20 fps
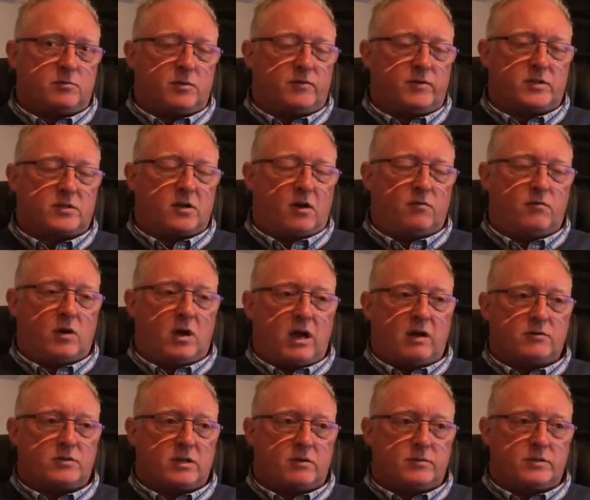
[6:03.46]
with the software
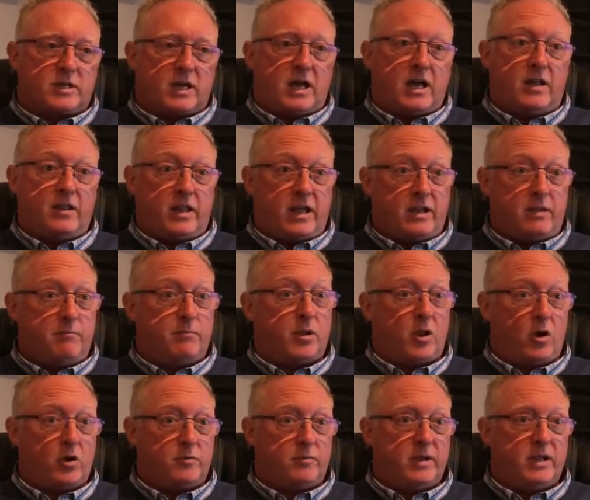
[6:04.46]
house I was at, and they
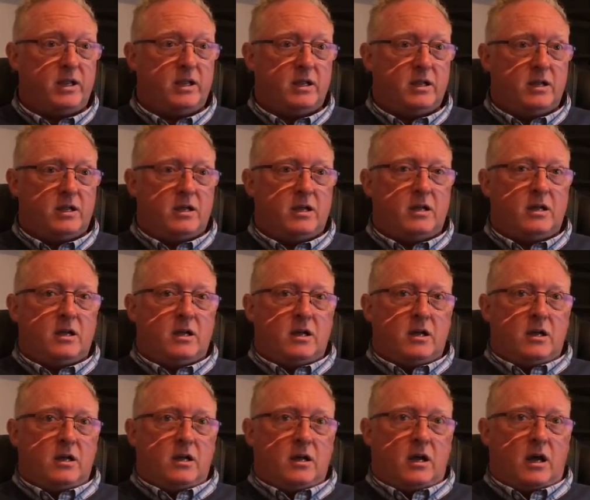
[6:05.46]
employed me.
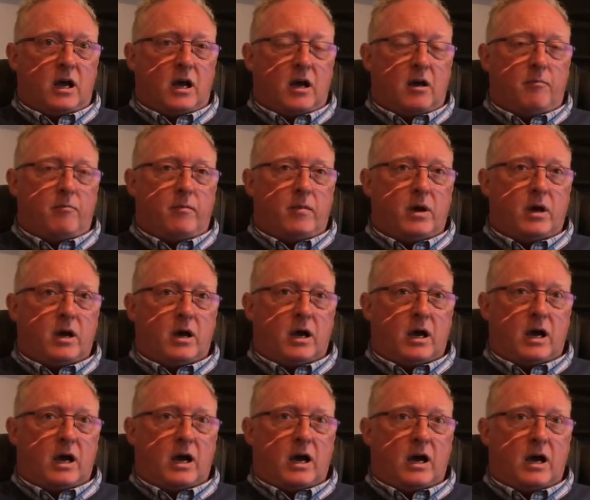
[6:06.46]
And
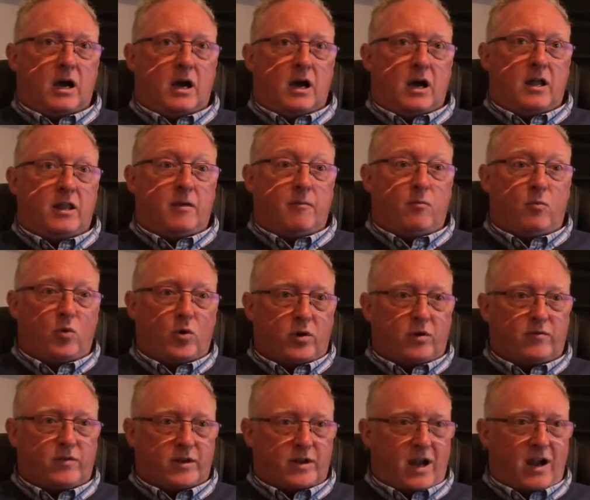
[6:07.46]
then one
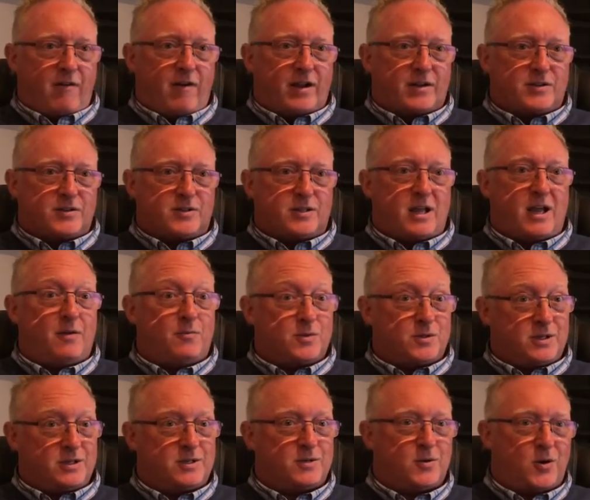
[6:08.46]
of the directors there
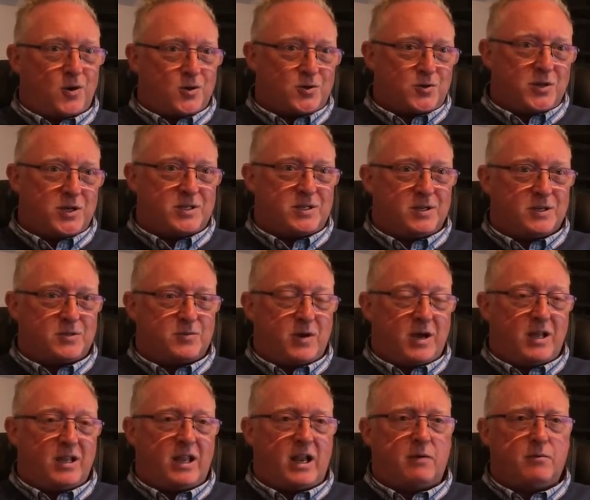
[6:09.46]
was into horse racing as
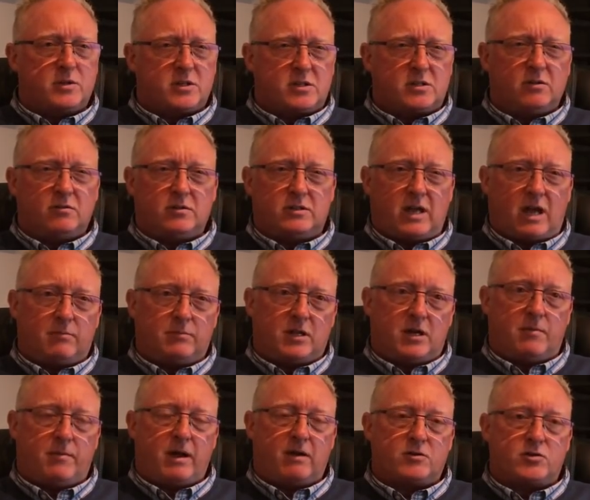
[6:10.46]
well, and I was still
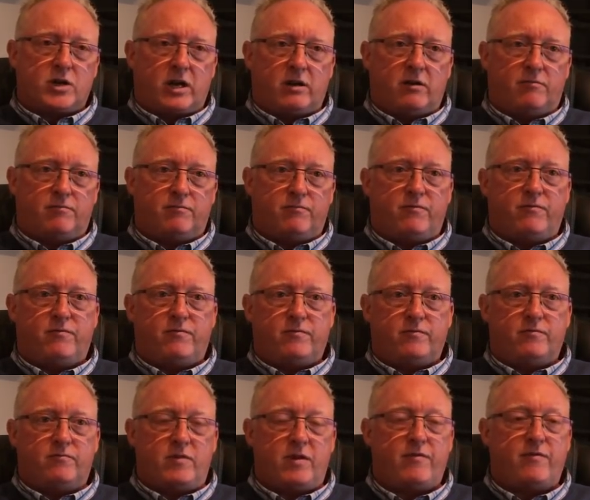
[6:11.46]
dabbling about trying to
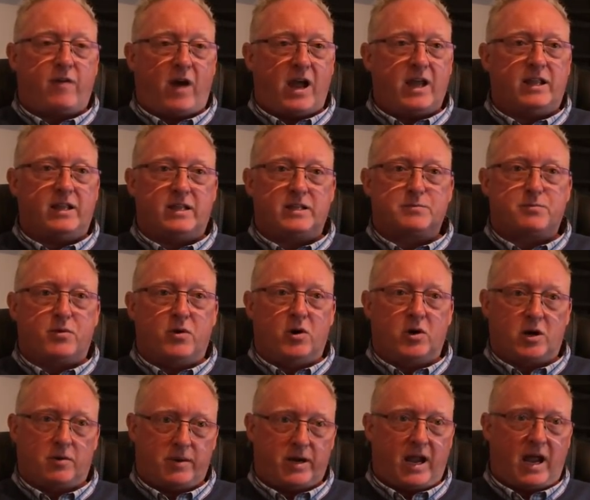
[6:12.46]
refine this
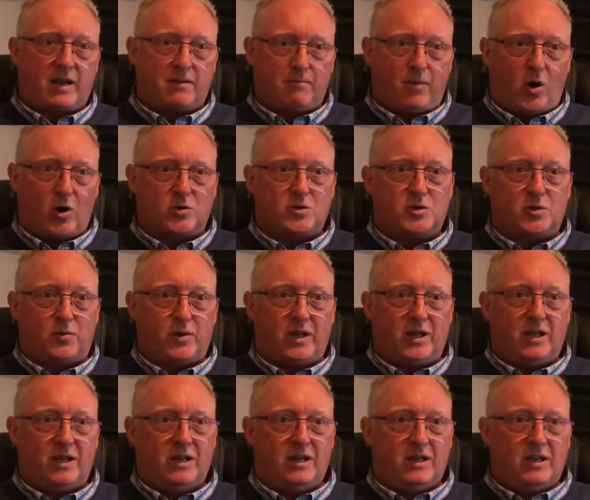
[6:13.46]
program and add more to it